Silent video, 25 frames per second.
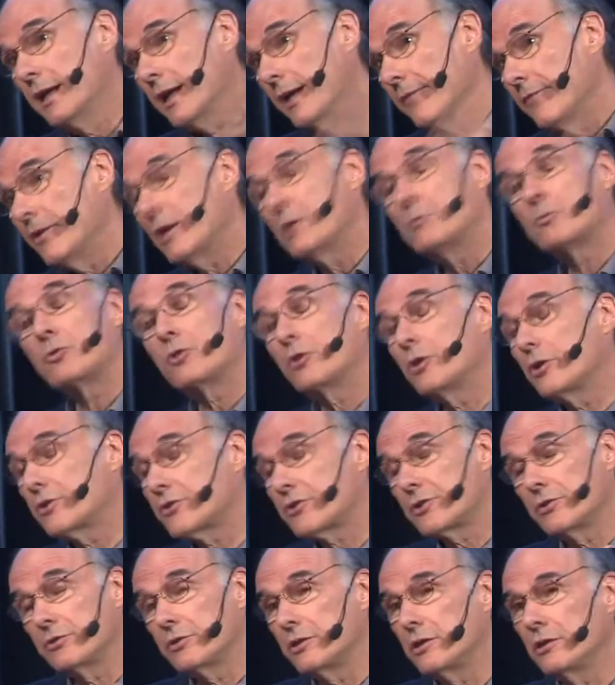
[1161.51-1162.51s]
And then we're
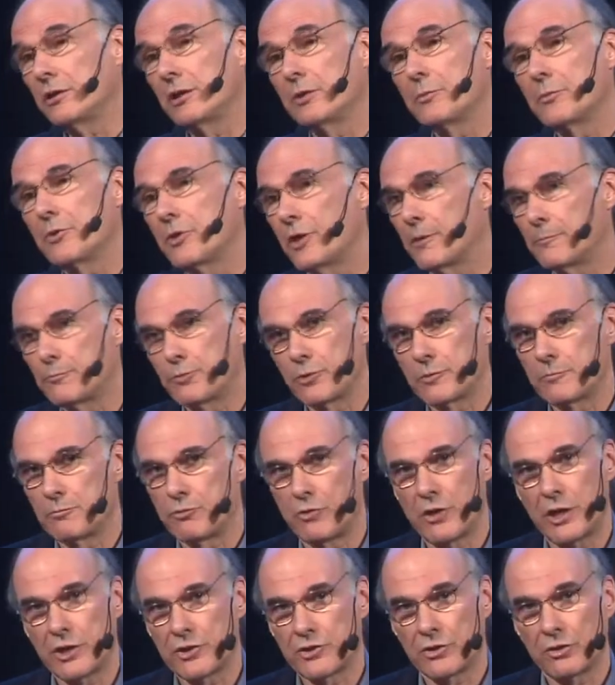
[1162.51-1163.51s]
also dealing with upward
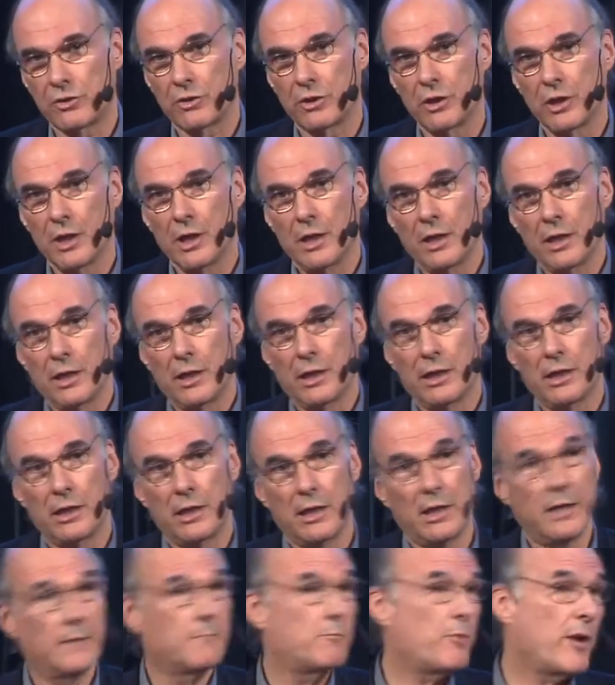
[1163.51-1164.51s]
pressure
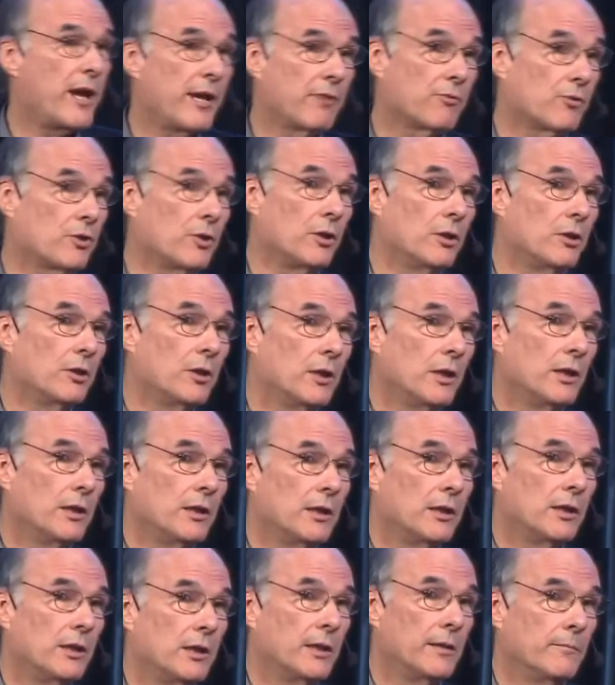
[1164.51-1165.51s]
on payroll.
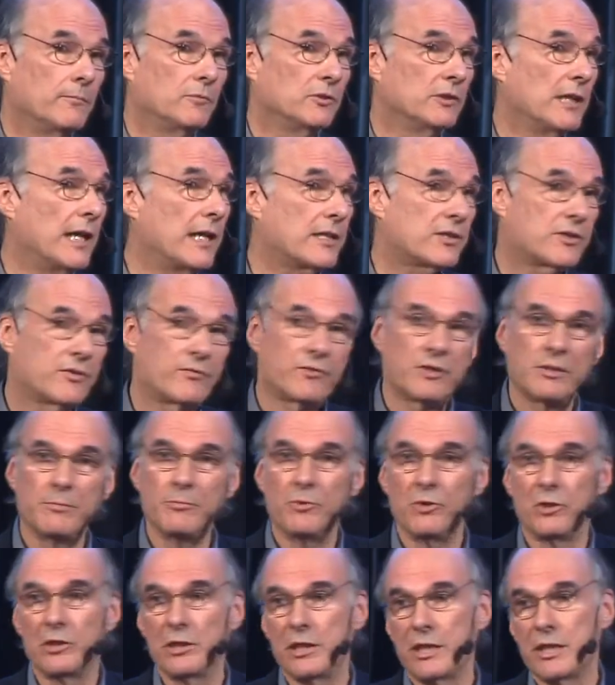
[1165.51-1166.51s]
Lots of
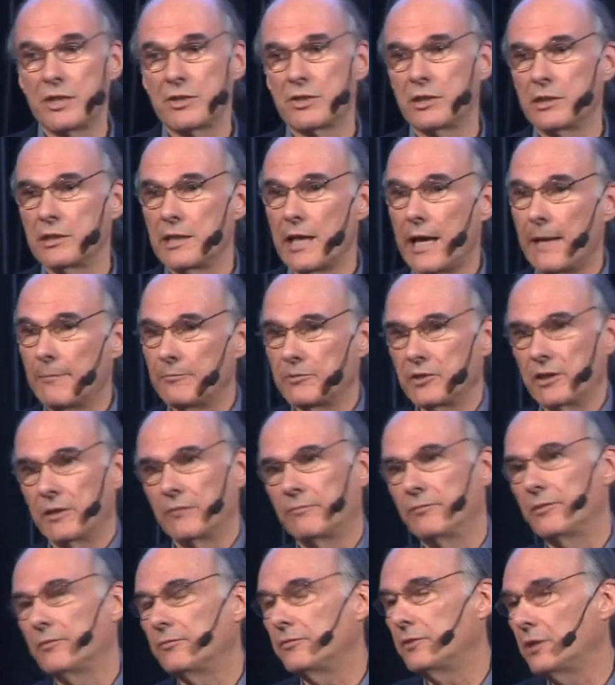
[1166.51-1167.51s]
communities
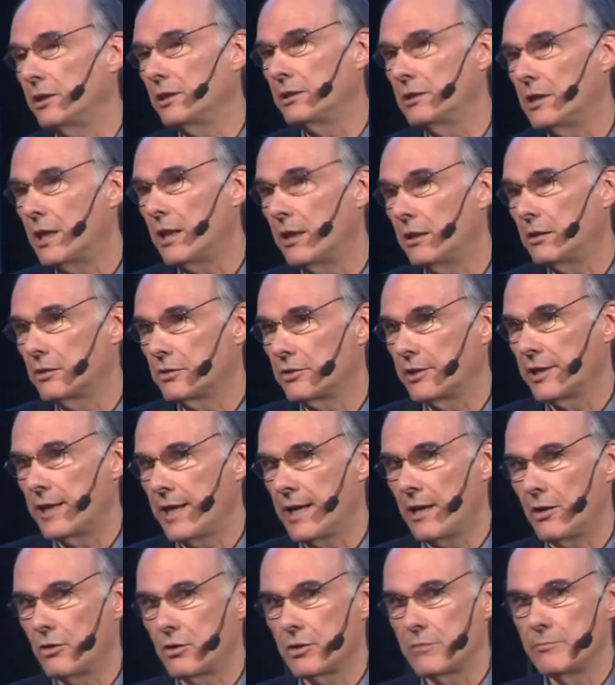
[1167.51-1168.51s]
adopting $15 an
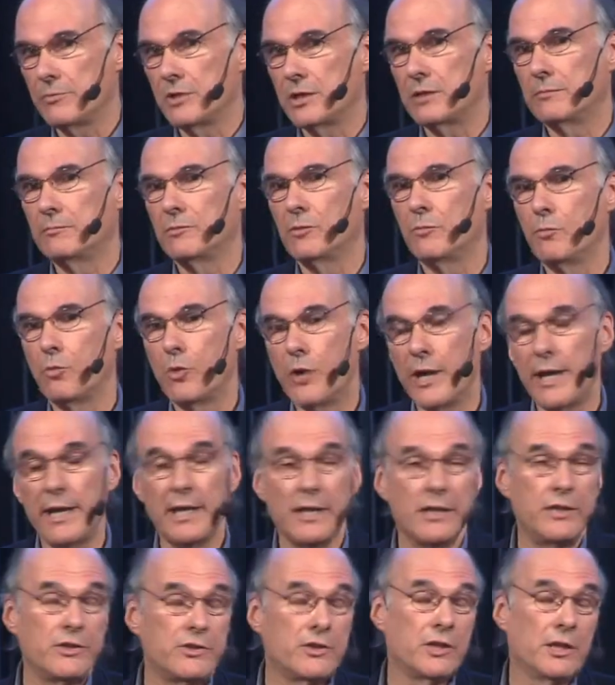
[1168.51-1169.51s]
hour minimum
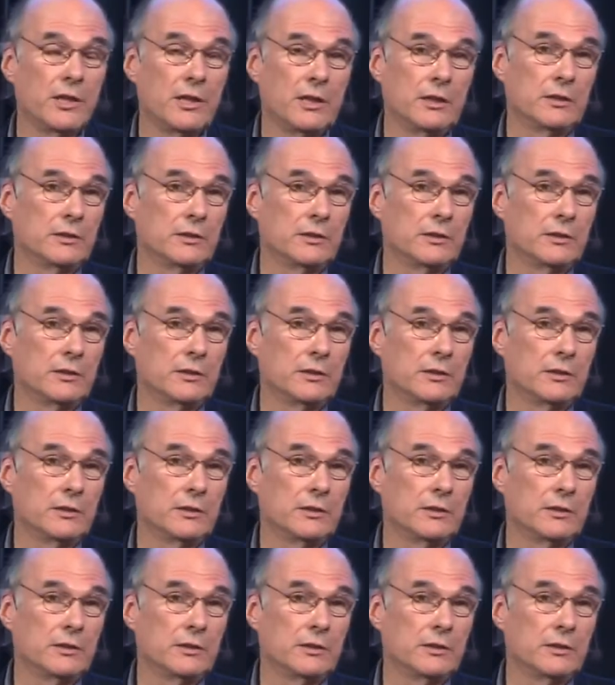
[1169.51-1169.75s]
wage.